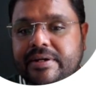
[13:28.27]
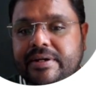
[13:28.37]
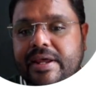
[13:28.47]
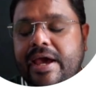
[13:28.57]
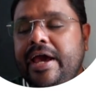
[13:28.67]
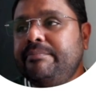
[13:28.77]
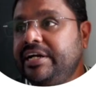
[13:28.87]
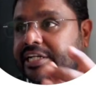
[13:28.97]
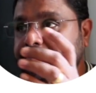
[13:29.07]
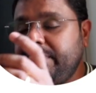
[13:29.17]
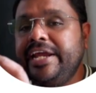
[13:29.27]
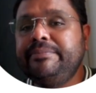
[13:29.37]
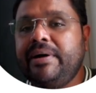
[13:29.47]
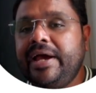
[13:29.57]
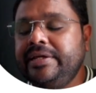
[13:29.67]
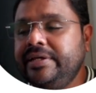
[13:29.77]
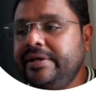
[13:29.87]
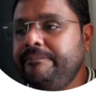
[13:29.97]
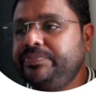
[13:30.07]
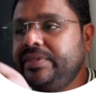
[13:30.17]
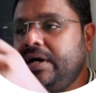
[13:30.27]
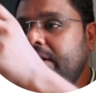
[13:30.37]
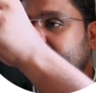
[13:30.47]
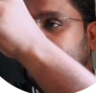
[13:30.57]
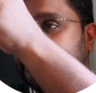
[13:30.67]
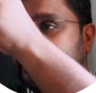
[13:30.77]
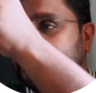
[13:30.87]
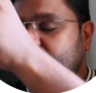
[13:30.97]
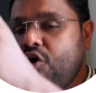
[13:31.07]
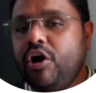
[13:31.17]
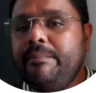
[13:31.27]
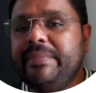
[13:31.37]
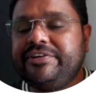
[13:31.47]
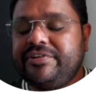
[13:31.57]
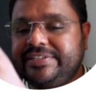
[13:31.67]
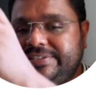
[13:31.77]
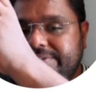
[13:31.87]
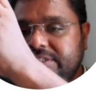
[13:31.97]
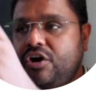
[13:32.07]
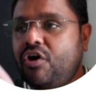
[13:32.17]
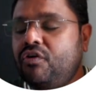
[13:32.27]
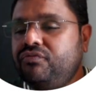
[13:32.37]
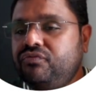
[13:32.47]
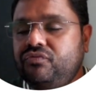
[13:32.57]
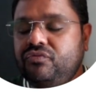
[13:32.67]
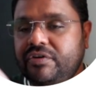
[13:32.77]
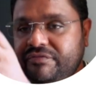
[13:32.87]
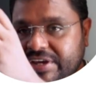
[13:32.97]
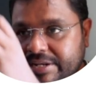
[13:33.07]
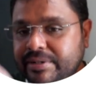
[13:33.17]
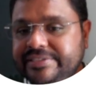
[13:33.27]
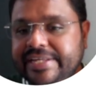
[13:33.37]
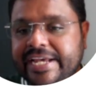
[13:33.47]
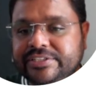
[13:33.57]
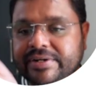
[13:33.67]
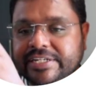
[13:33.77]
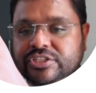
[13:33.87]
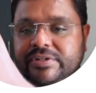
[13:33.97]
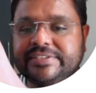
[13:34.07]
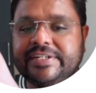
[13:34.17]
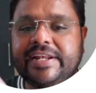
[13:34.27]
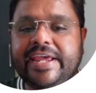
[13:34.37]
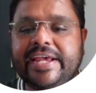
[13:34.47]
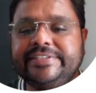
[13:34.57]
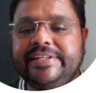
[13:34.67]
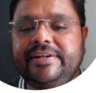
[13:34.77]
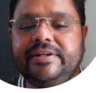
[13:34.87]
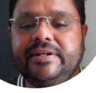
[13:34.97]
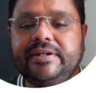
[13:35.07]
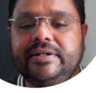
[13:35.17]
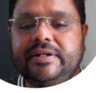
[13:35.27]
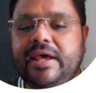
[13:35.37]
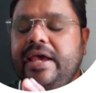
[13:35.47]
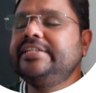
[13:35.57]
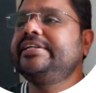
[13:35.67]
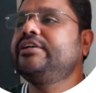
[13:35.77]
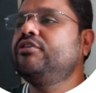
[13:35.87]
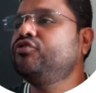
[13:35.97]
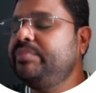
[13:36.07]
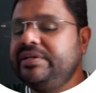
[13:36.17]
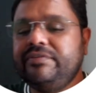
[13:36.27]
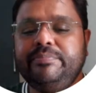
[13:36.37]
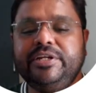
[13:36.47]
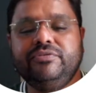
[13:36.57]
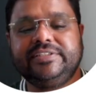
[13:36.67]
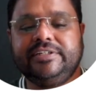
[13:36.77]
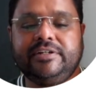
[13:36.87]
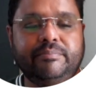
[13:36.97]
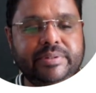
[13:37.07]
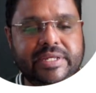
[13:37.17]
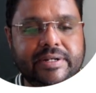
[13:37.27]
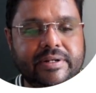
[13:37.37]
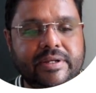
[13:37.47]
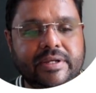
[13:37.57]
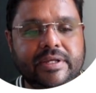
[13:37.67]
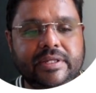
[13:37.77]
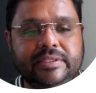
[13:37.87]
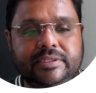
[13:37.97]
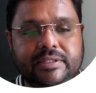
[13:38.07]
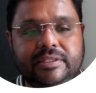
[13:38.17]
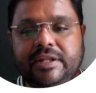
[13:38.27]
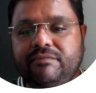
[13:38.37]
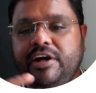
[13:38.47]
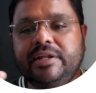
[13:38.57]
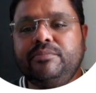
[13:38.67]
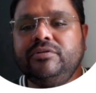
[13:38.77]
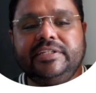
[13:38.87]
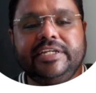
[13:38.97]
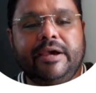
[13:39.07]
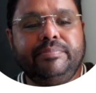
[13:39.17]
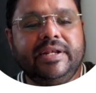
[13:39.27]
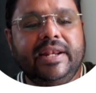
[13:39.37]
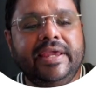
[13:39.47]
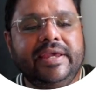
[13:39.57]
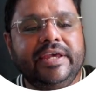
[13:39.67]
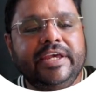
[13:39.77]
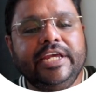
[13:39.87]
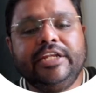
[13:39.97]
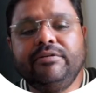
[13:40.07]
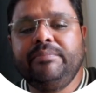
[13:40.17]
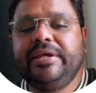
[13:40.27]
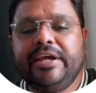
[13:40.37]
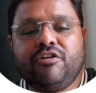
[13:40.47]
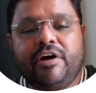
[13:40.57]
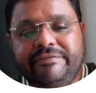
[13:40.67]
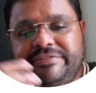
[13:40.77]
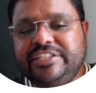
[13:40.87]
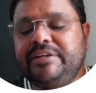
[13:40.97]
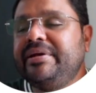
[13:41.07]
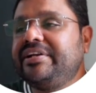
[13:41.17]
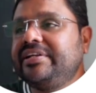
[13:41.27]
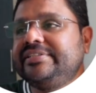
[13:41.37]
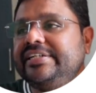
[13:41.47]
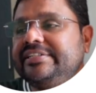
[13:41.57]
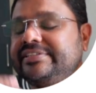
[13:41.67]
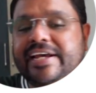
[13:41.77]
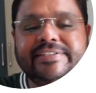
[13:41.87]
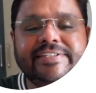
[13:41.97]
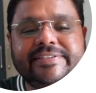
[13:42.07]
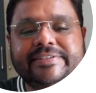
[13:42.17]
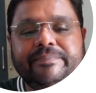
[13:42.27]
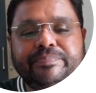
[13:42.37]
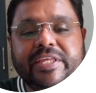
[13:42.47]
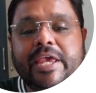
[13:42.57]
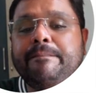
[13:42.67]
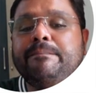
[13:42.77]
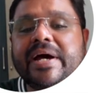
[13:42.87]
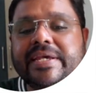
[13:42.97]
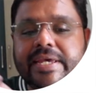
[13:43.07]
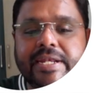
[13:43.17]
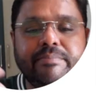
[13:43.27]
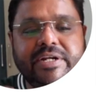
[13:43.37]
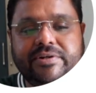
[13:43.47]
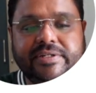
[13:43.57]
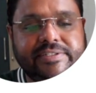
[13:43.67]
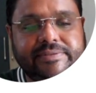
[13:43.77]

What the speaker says: and multiplied by the column matrix of variables x1, x2, etc. xn is equal to b1, b2, etc. bn. Then what about the capital A? It will be a coefficient matrix. Its size is m by n matrix.